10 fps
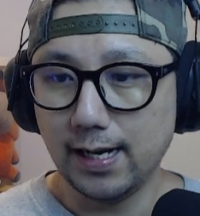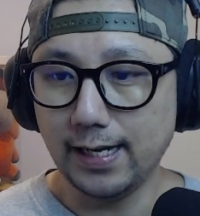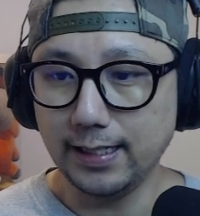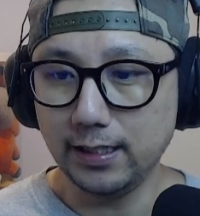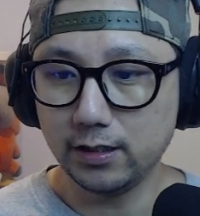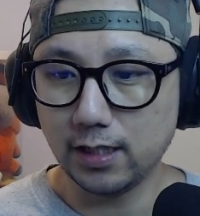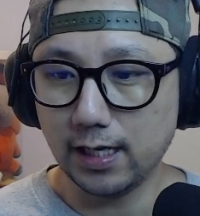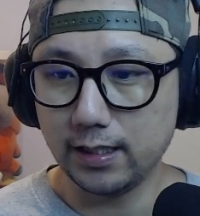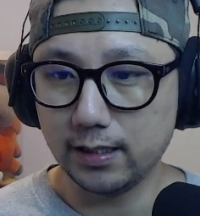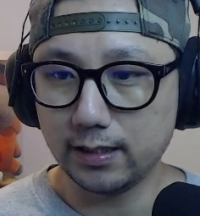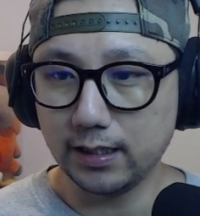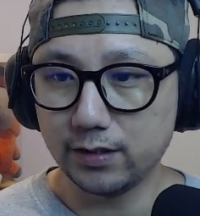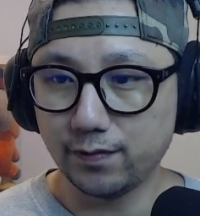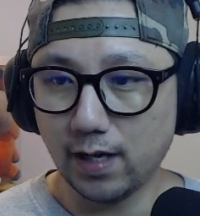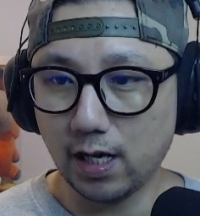And inside
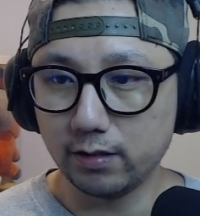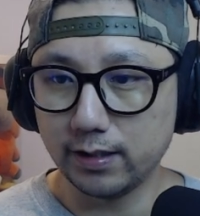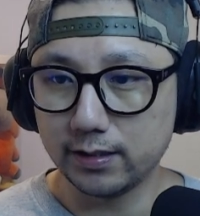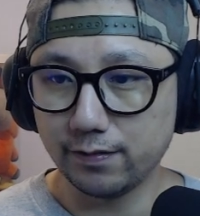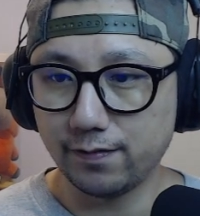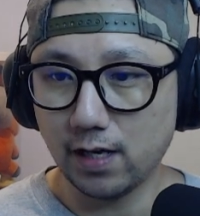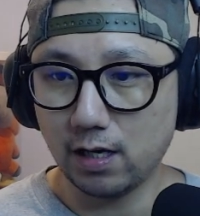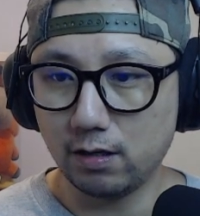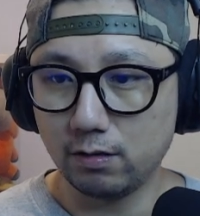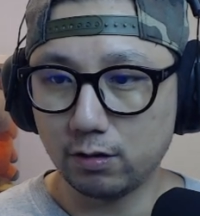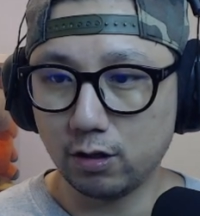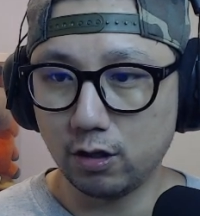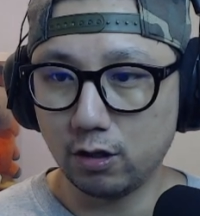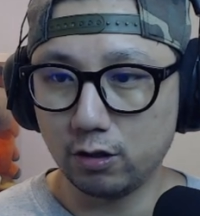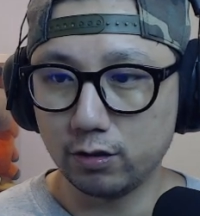these file, there's a file
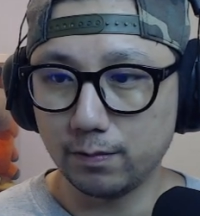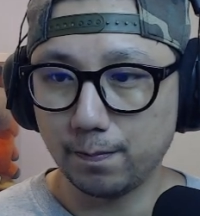called